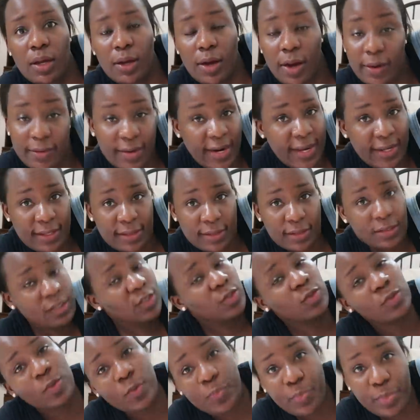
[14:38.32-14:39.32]
Alright,
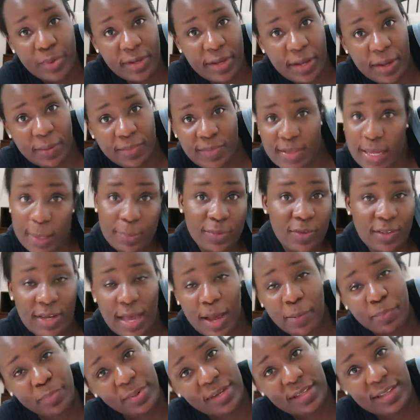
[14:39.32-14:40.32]
it's 2 p.m. Time to
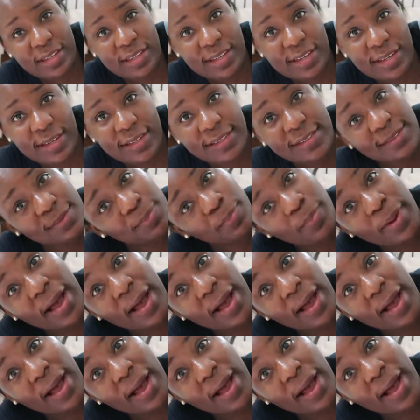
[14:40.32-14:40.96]
go and pick the kids.